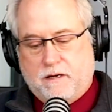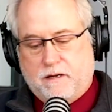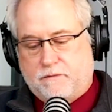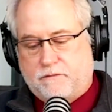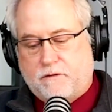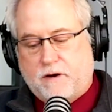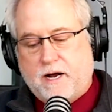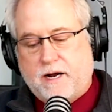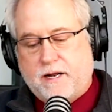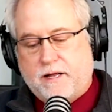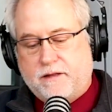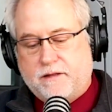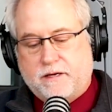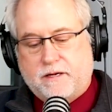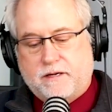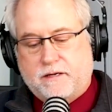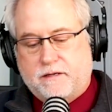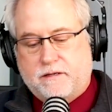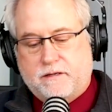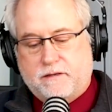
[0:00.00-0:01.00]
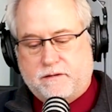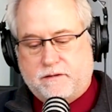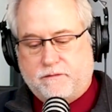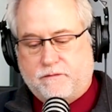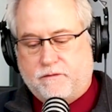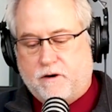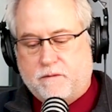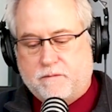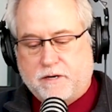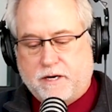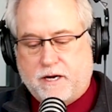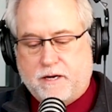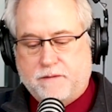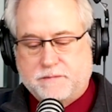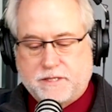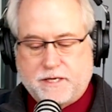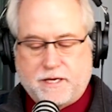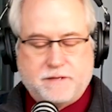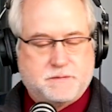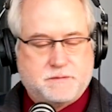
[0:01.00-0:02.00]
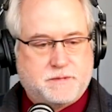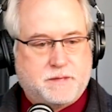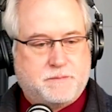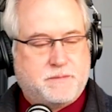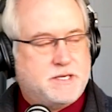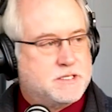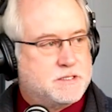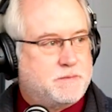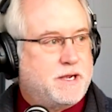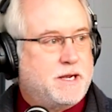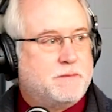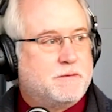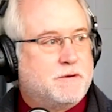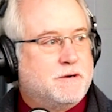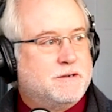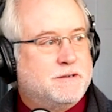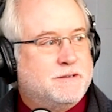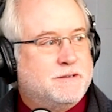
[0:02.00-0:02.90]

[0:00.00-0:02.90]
Friday, the farmer comes and gives me a piece of paper,